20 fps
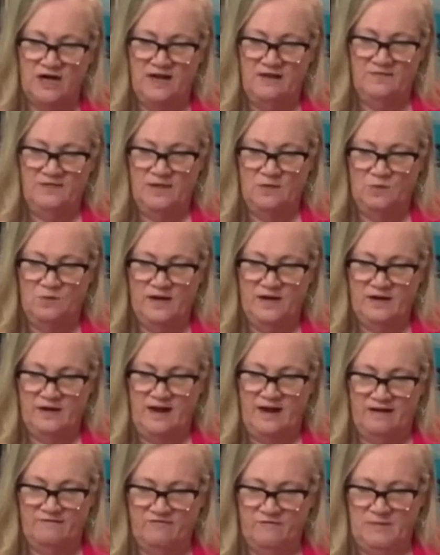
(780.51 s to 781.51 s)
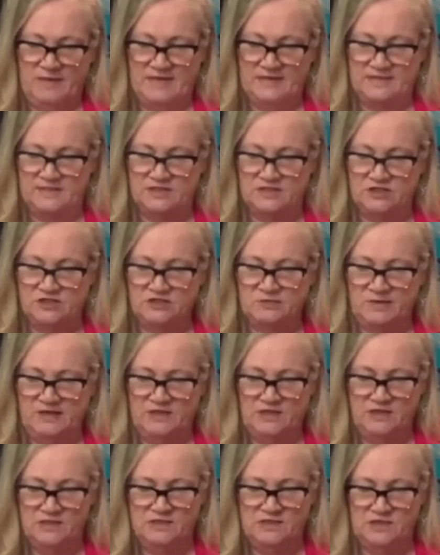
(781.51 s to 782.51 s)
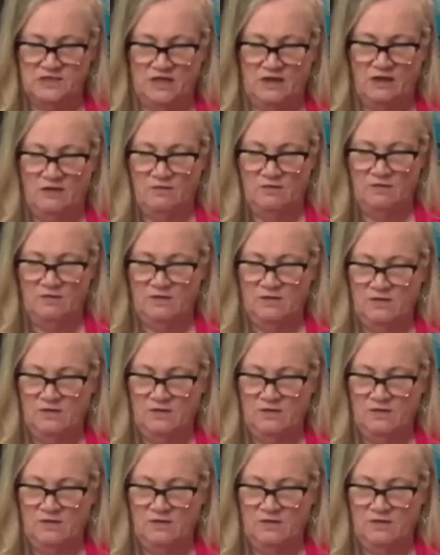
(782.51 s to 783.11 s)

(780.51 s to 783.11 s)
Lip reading: and then 1.5 minutes and you should be good to go.